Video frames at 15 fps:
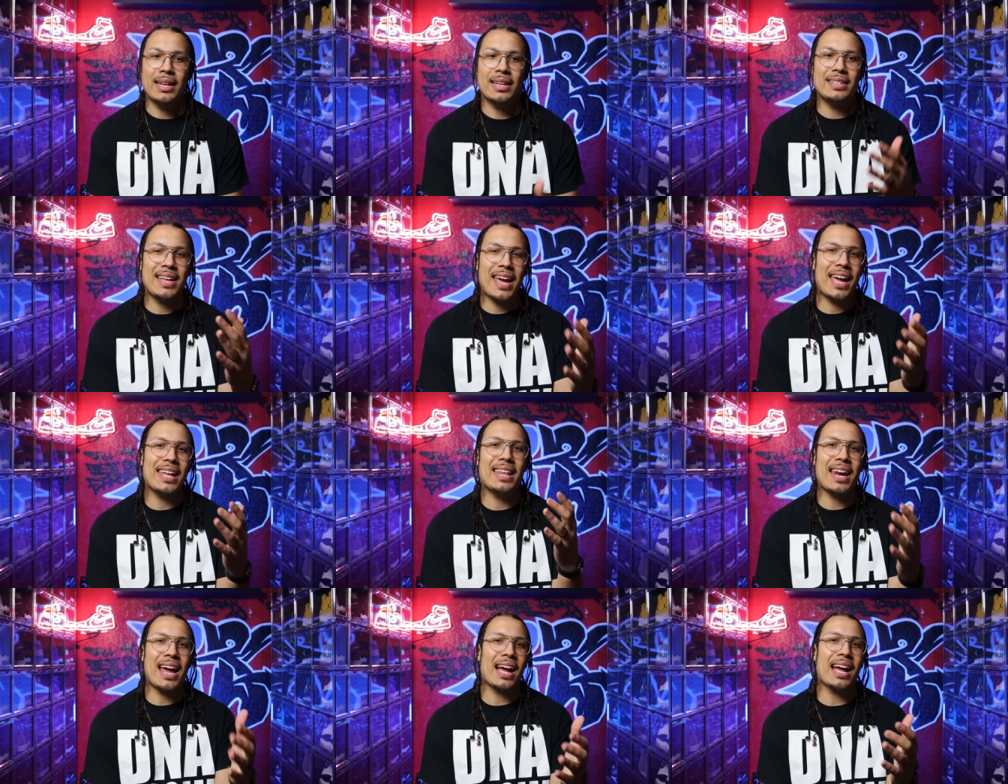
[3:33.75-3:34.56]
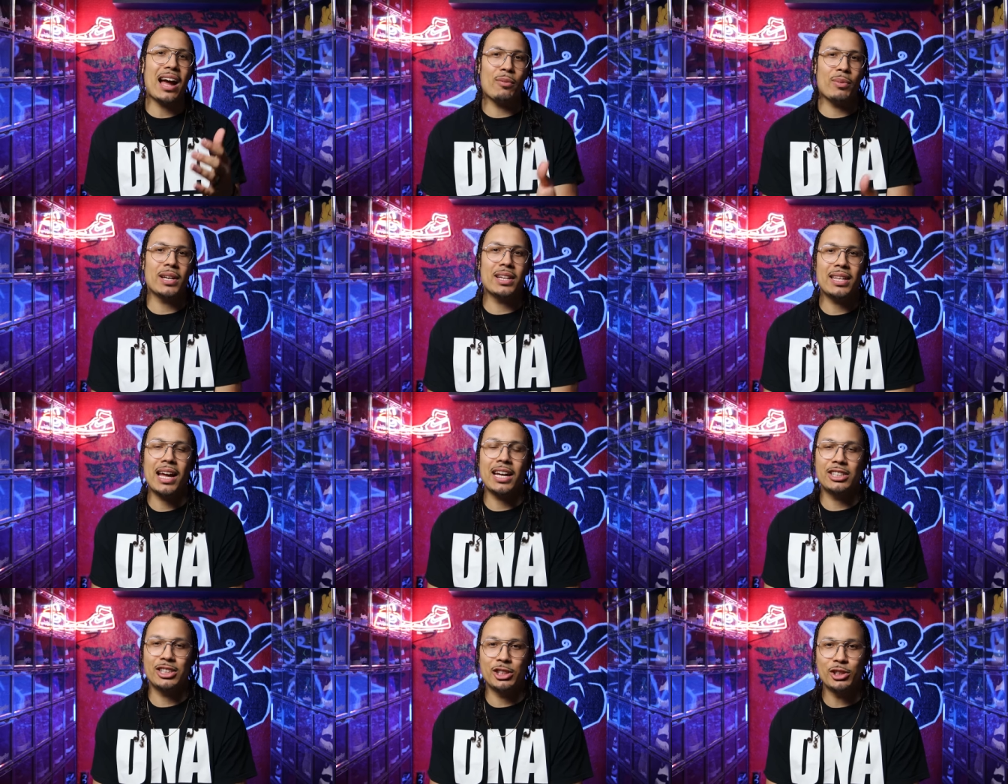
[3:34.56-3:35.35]
And the day that I got rid of
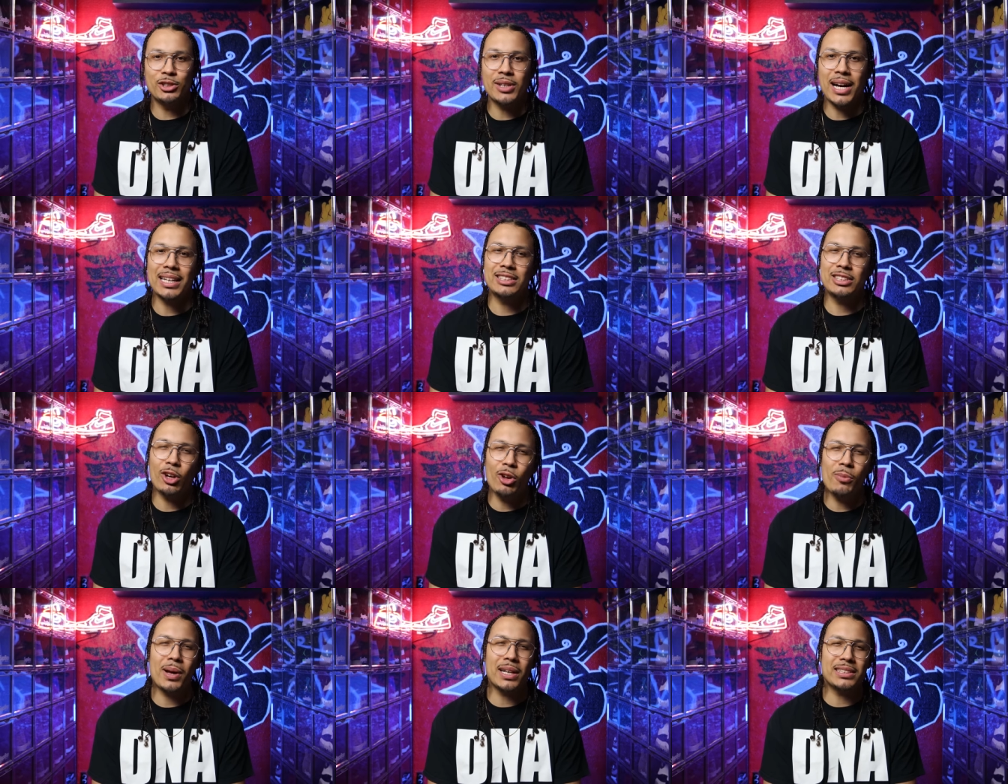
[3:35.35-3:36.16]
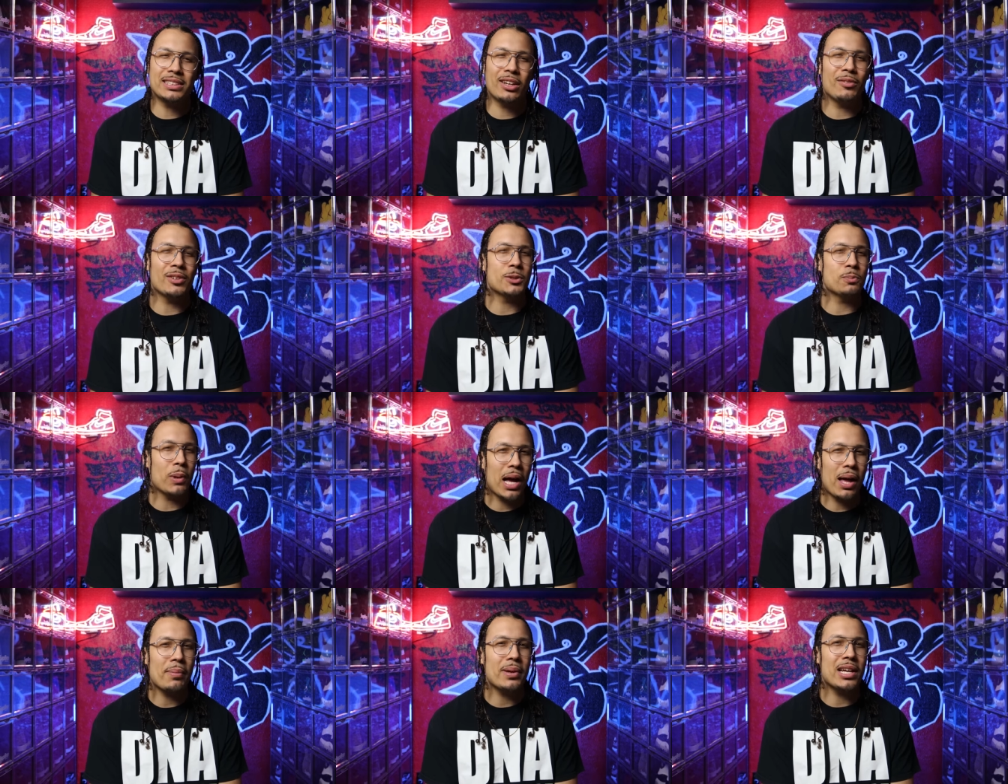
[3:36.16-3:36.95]
that shoe, I told myself it's
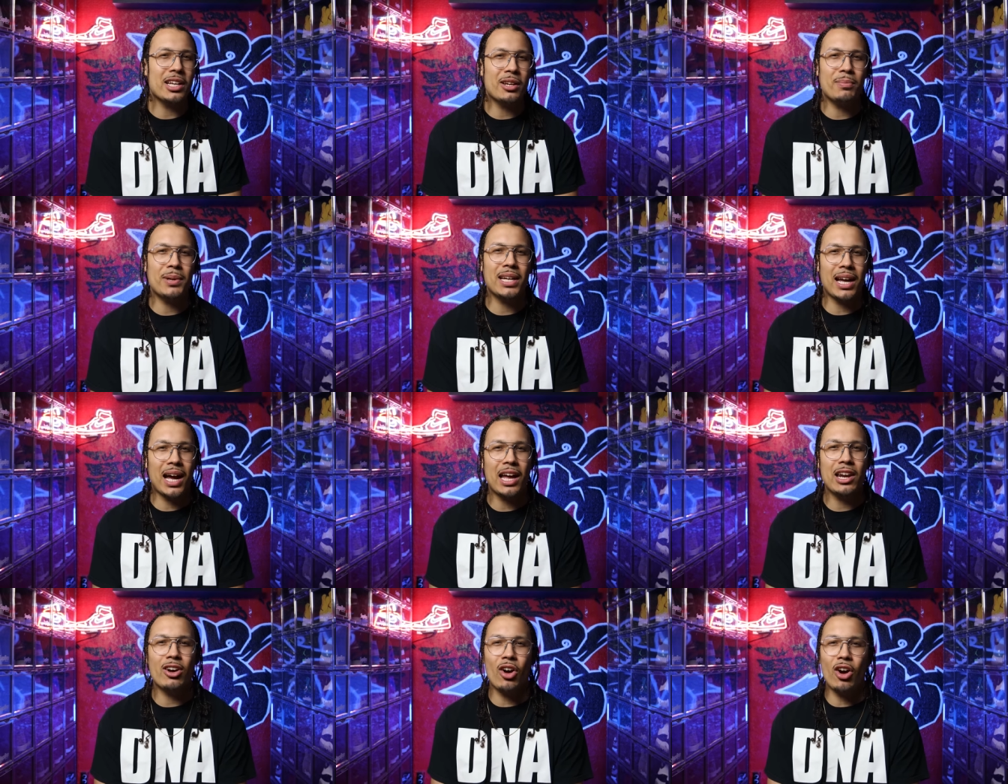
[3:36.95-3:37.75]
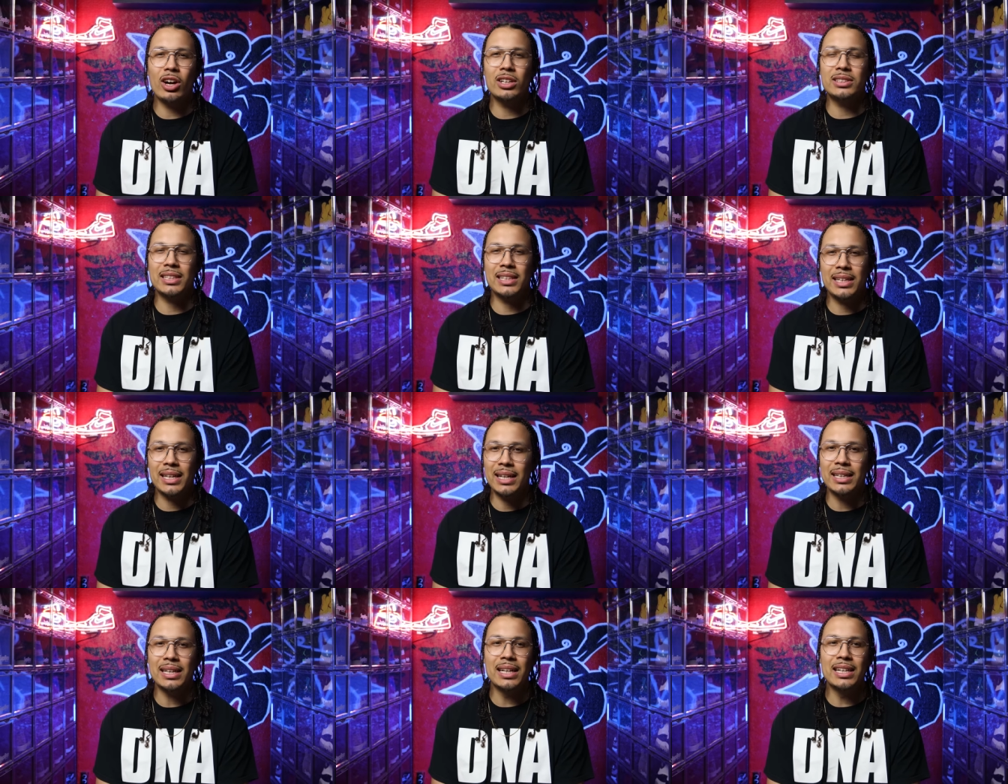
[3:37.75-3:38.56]
probably gonna be kind of hard to
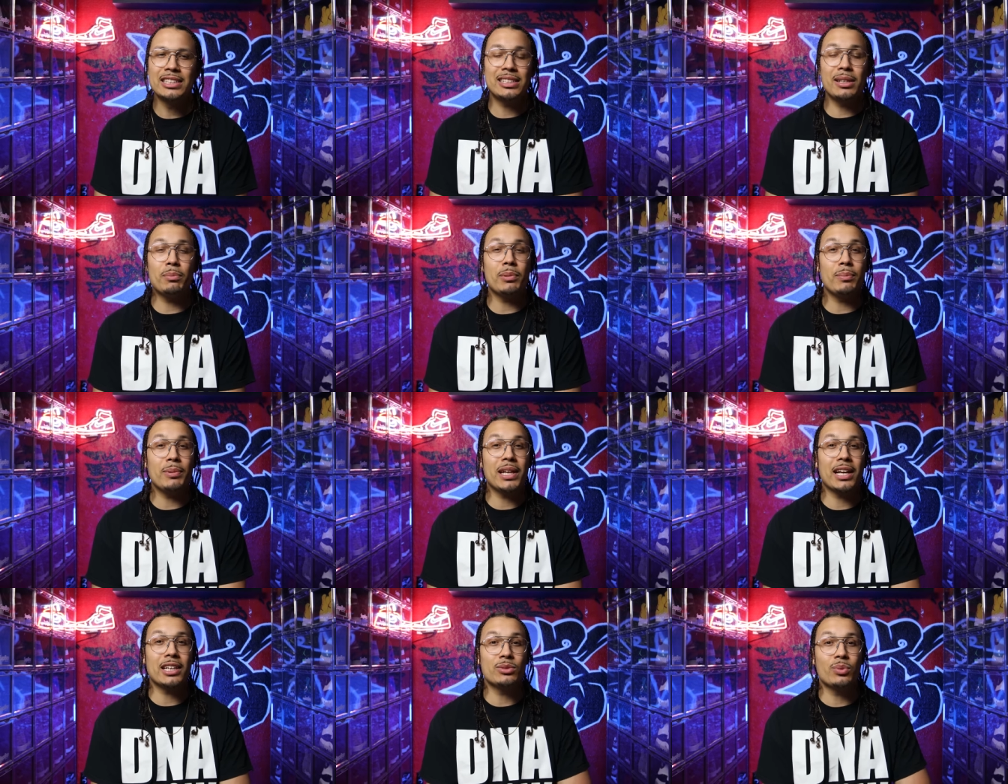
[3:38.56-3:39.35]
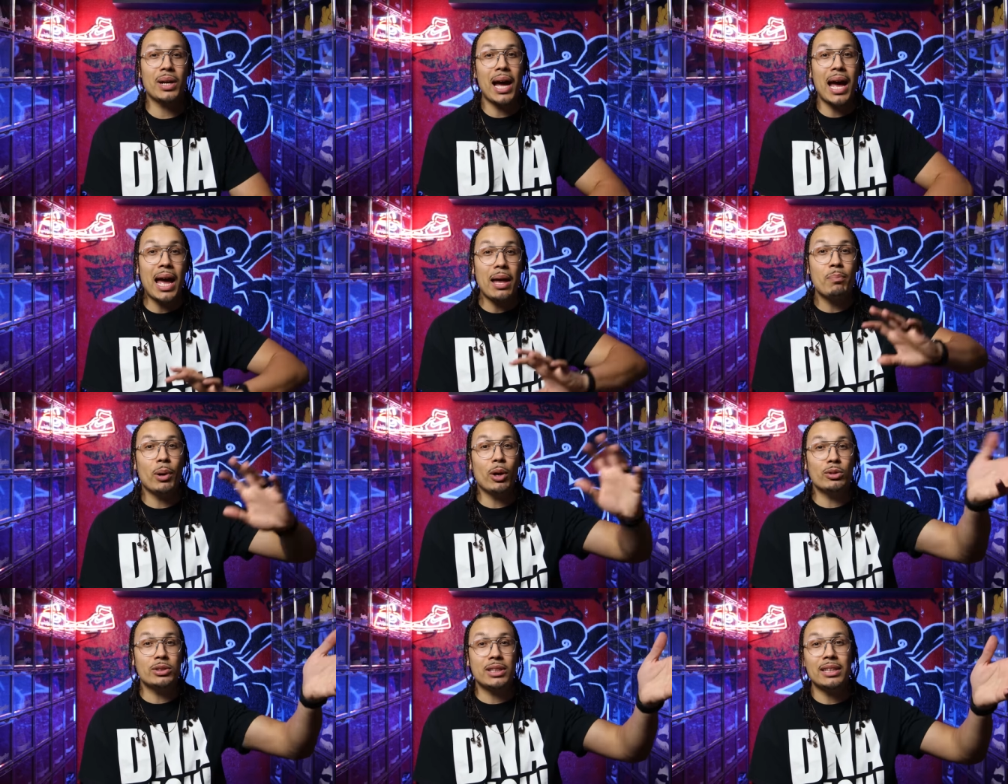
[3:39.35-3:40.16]
get simply because when I had
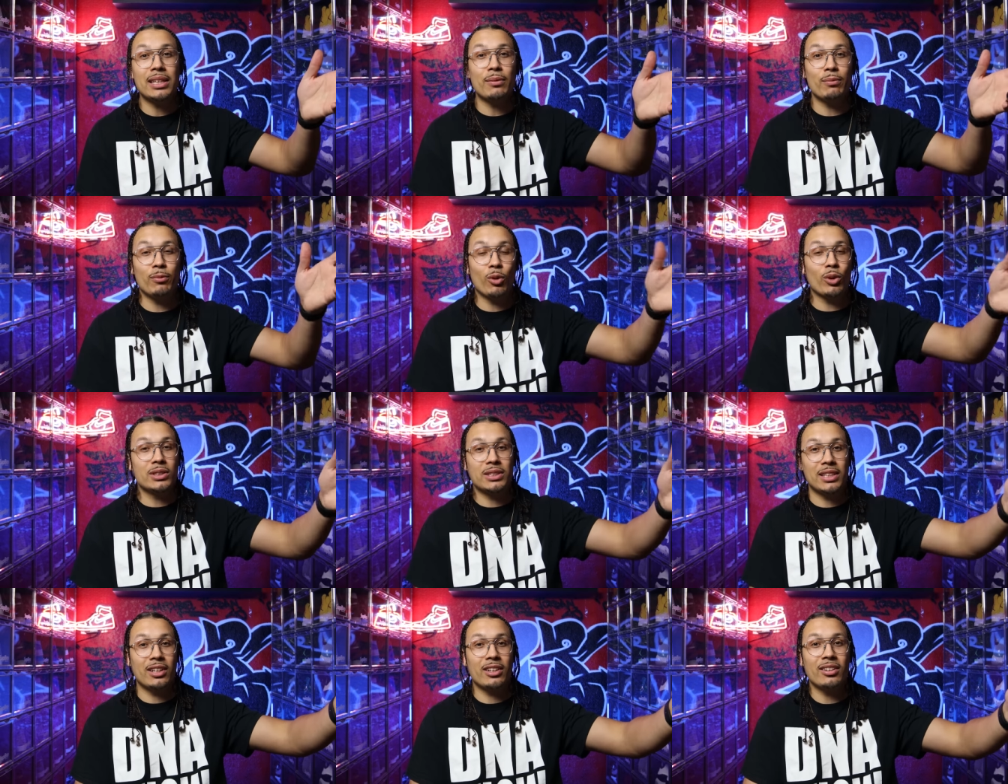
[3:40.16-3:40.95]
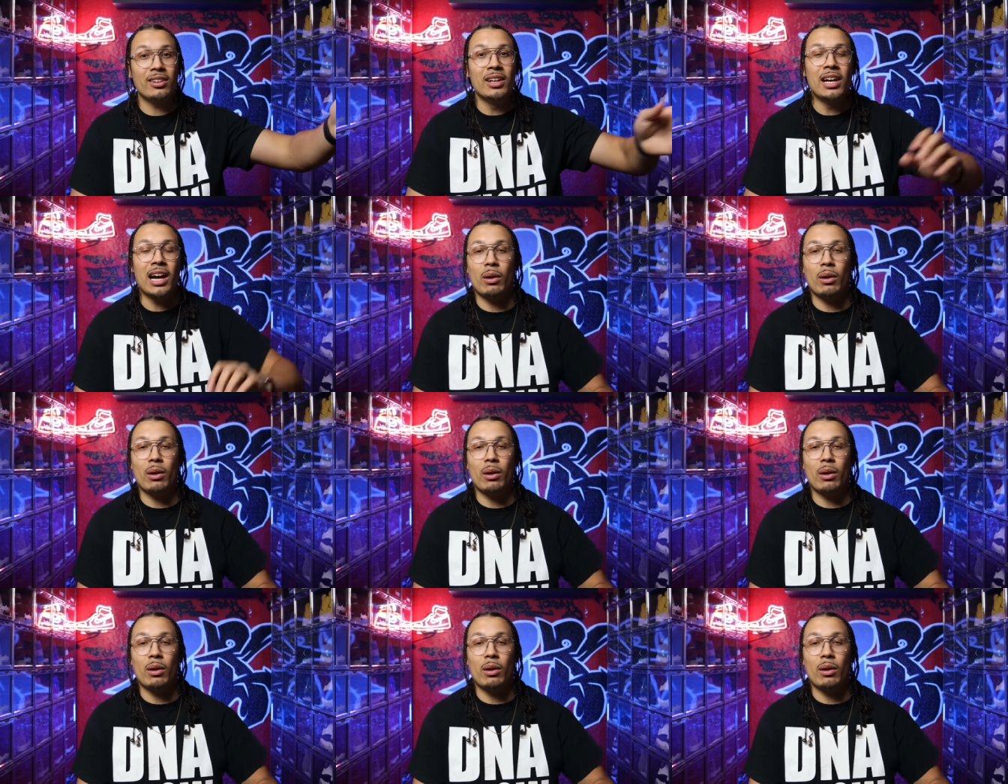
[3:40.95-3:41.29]
posted them for sale,